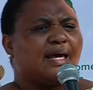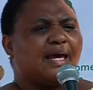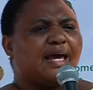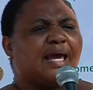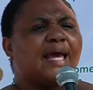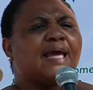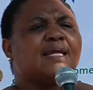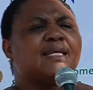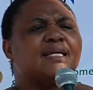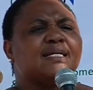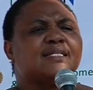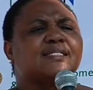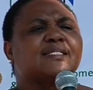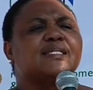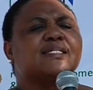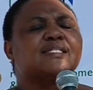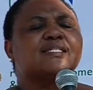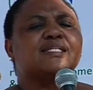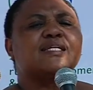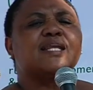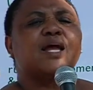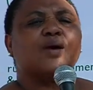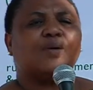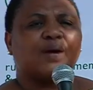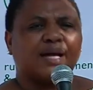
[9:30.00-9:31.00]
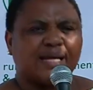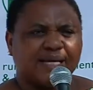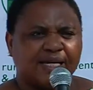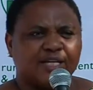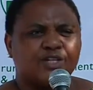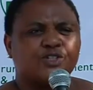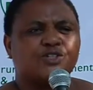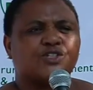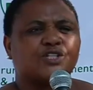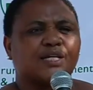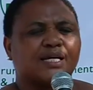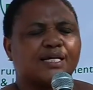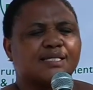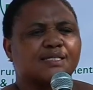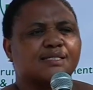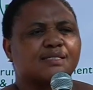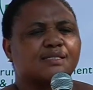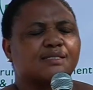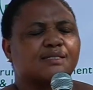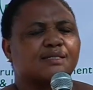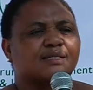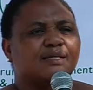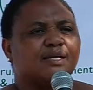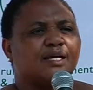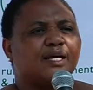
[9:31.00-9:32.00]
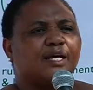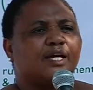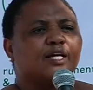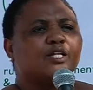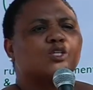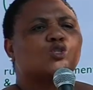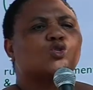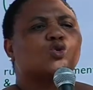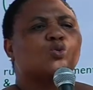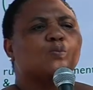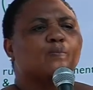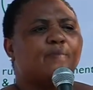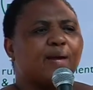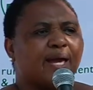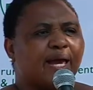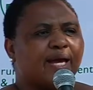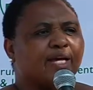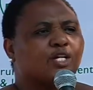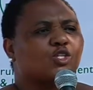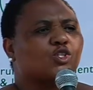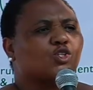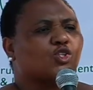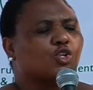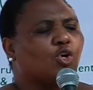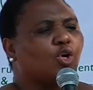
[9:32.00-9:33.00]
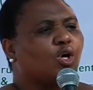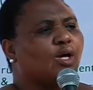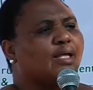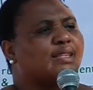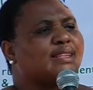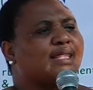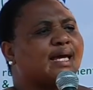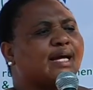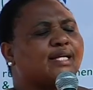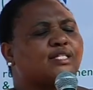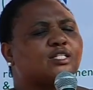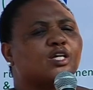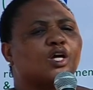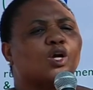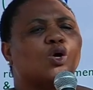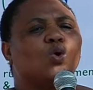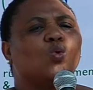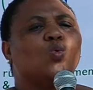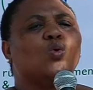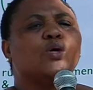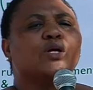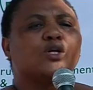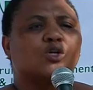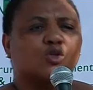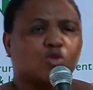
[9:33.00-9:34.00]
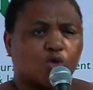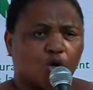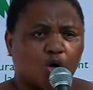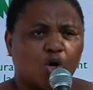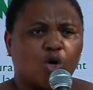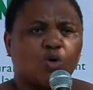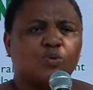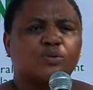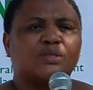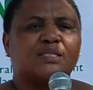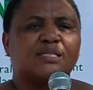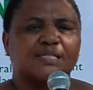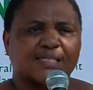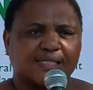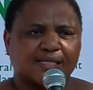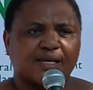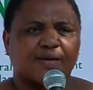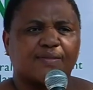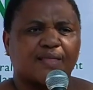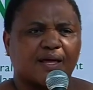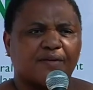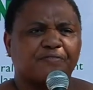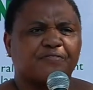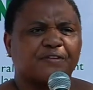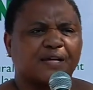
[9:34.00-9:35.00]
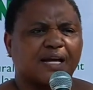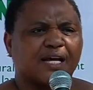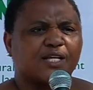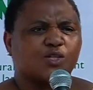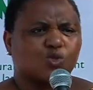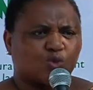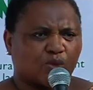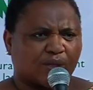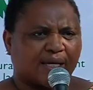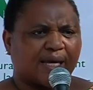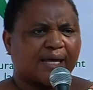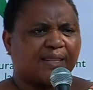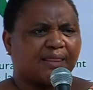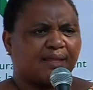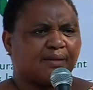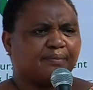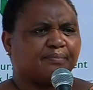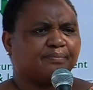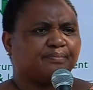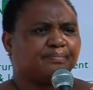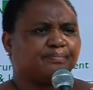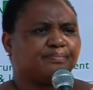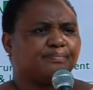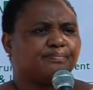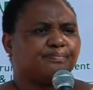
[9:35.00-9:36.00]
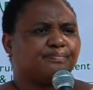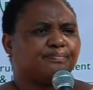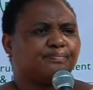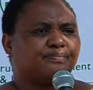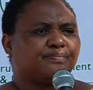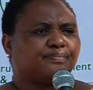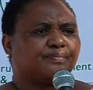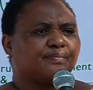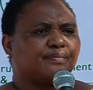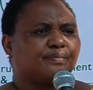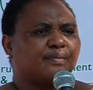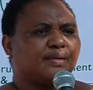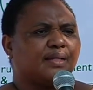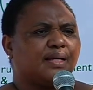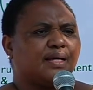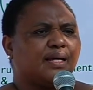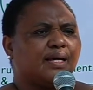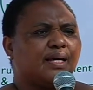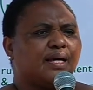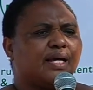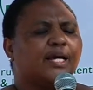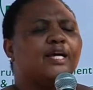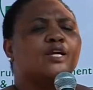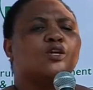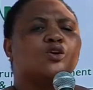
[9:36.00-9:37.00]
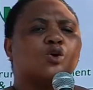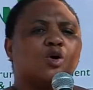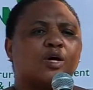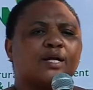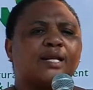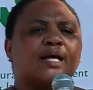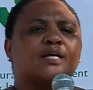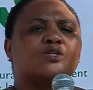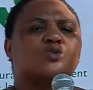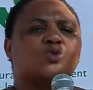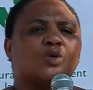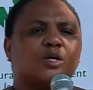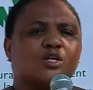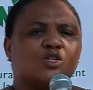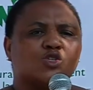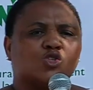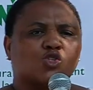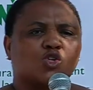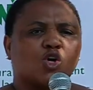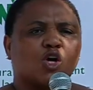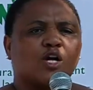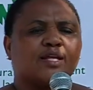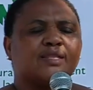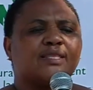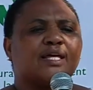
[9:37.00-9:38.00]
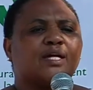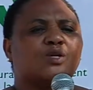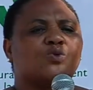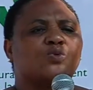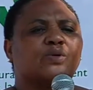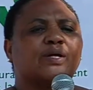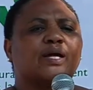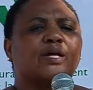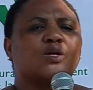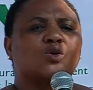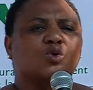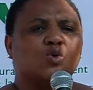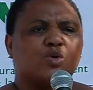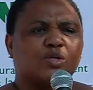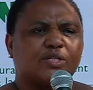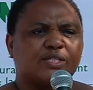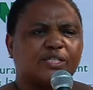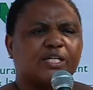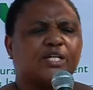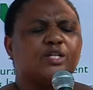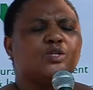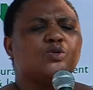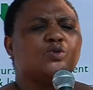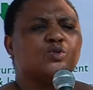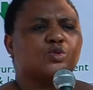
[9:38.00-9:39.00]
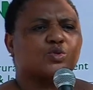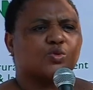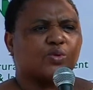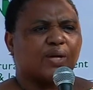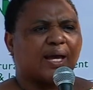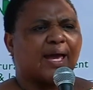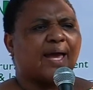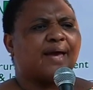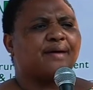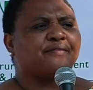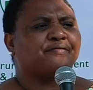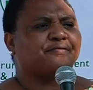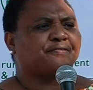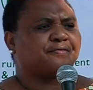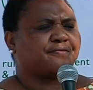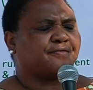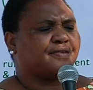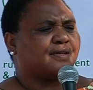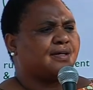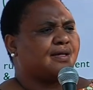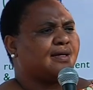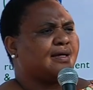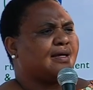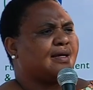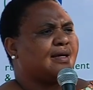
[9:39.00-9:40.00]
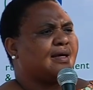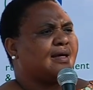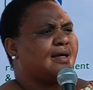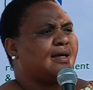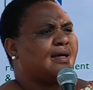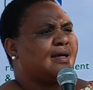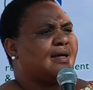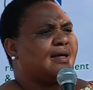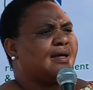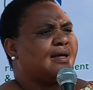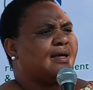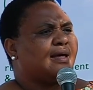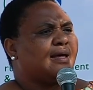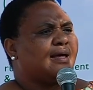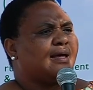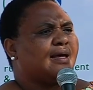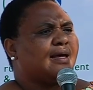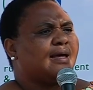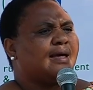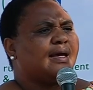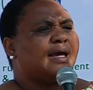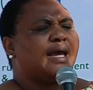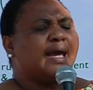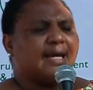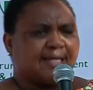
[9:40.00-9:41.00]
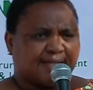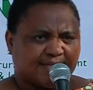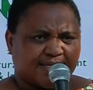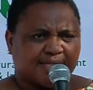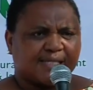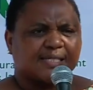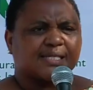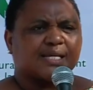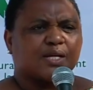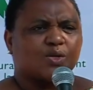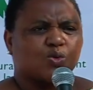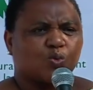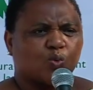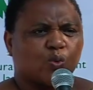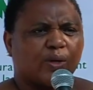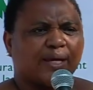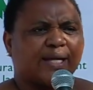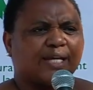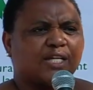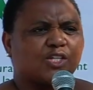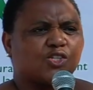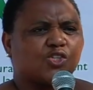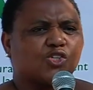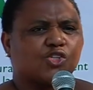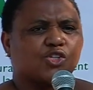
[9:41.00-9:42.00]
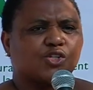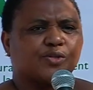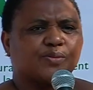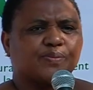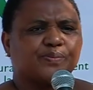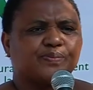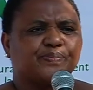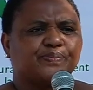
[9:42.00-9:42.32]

And it is in our interest to make sure that we grow this South Africa together in order to ensure that we can continue to have a decent wage.